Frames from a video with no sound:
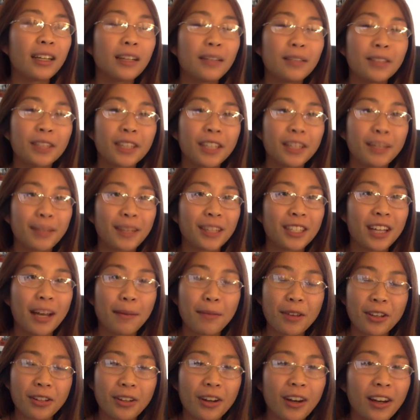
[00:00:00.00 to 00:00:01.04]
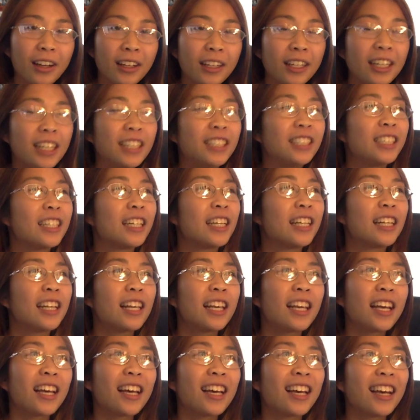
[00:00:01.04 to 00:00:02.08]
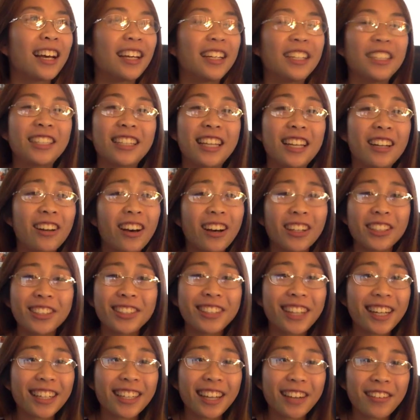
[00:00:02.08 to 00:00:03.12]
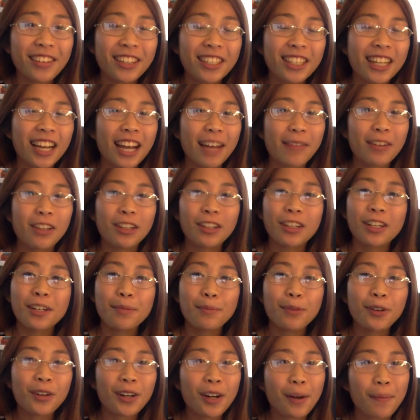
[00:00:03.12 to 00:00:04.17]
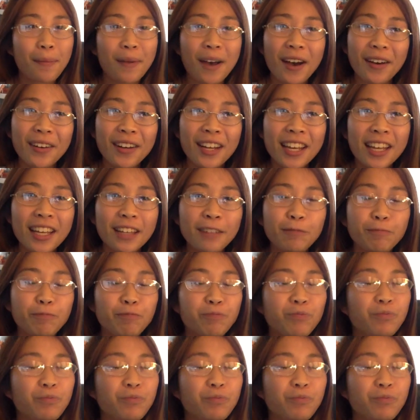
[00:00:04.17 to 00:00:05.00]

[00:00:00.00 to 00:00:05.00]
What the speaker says: During my time in college, and I just get awestruck every time I learn more about it.